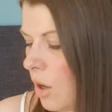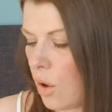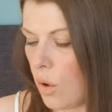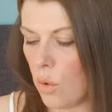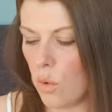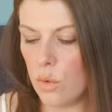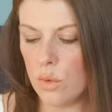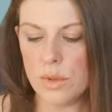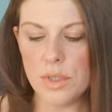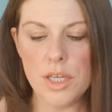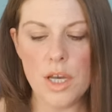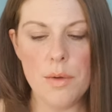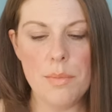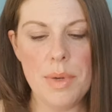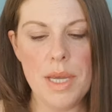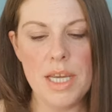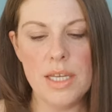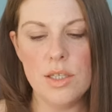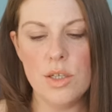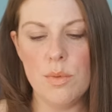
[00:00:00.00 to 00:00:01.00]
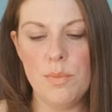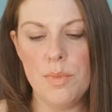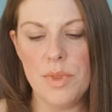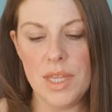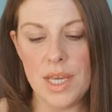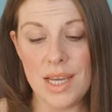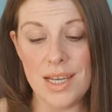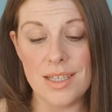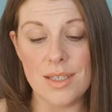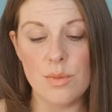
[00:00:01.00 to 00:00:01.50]
I also picked up
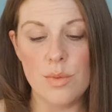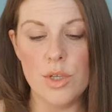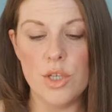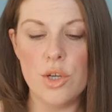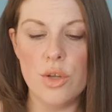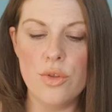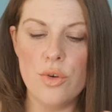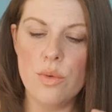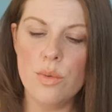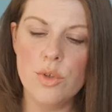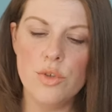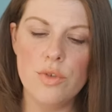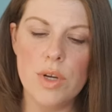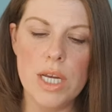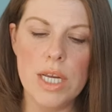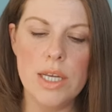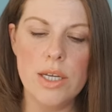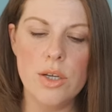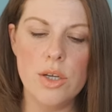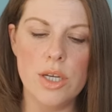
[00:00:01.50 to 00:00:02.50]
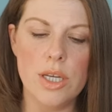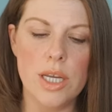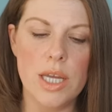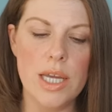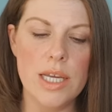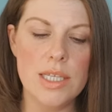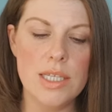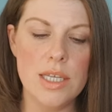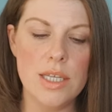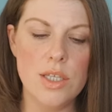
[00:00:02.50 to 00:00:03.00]
this, which I thought was really good.
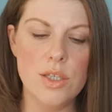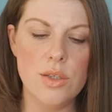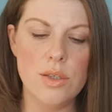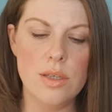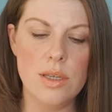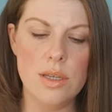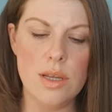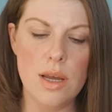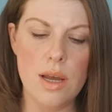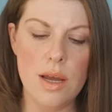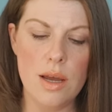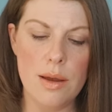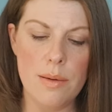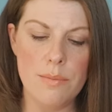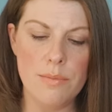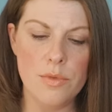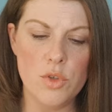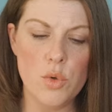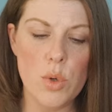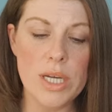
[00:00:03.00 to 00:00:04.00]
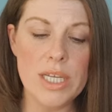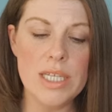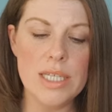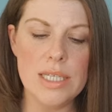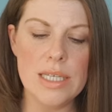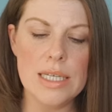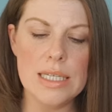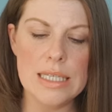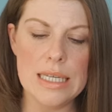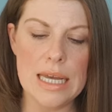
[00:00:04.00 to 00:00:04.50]
It's a
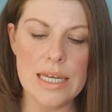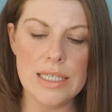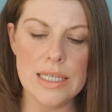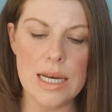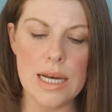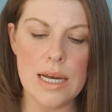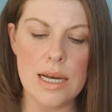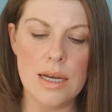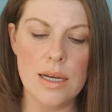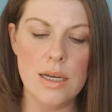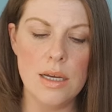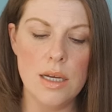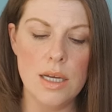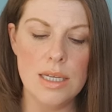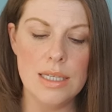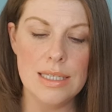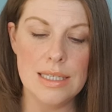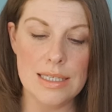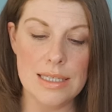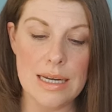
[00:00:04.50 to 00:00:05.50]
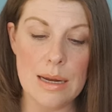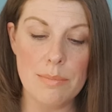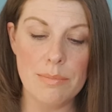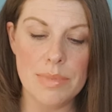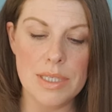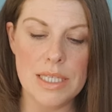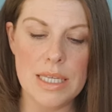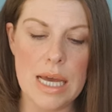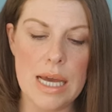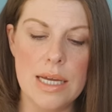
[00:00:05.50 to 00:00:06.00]
26 letter stamp
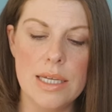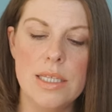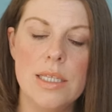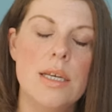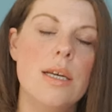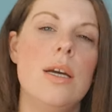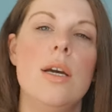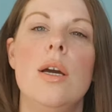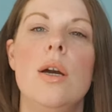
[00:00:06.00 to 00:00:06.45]
set